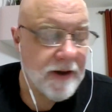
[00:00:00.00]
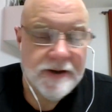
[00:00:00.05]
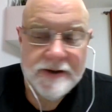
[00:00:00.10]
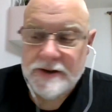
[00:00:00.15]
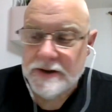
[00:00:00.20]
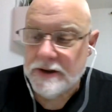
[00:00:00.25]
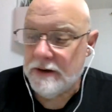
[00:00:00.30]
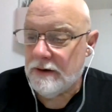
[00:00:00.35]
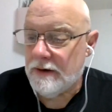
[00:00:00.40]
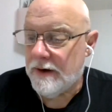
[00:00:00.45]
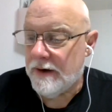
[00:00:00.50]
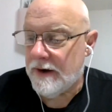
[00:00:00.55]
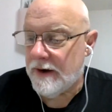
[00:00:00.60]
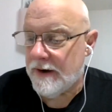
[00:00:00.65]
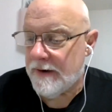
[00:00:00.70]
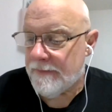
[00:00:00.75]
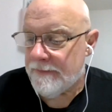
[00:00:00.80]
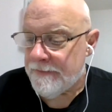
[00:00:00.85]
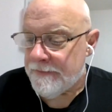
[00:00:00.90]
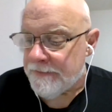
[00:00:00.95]
So,
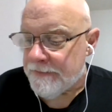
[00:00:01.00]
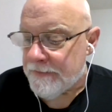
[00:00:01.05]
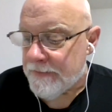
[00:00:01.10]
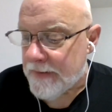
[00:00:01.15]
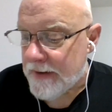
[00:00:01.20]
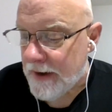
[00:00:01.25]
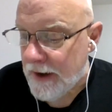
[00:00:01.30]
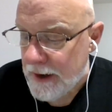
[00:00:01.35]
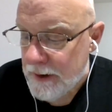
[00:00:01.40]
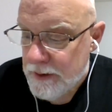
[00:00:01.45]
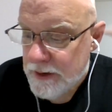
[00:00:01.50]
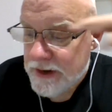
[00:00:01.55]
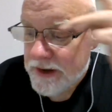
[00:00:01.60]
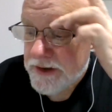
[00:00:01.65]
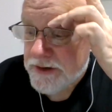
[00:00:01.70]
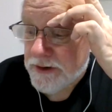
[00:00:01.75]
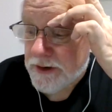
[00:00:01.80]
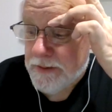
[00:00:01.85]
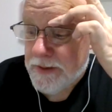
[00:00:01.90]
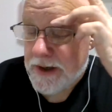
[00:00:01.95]
I really
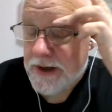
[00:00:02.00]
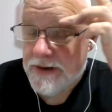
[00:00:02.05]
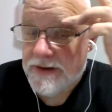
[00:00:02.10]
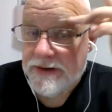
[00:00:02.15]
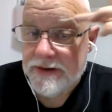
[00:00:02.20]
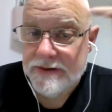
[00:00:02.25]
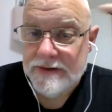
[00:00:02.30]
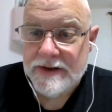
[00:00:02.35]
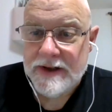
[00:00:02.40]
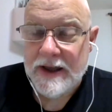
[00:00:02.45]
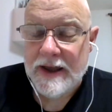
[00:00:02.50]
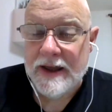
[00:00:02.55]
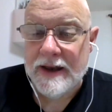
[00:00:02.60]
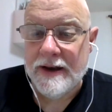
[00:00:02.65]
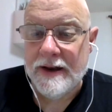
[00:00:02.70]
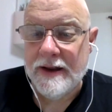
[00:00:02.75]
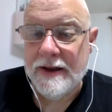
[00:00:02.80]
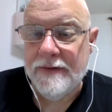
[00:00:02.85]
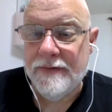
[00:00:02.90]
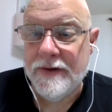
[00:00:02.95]
enjoyed it because there's
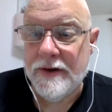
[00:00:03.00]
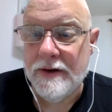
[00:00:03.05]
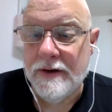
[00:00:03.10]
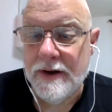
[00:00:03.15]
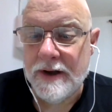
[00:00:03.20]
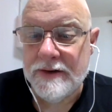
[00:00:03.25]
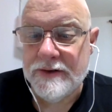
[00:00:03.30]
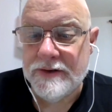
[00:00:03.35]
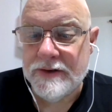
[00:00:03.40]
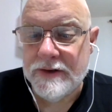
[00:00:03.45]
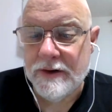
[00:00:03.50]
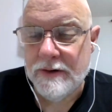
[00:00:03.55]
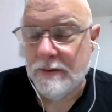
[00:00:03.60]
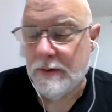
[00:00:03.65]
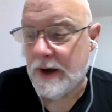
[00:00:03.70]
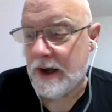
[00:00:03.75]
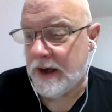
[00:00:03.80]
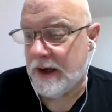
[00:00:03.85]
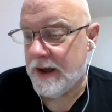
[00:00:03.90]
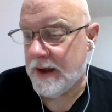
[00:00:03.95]
and if you're interested in
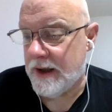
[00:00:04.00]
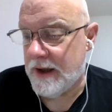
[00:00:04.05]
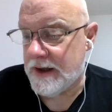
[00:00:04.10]
writing,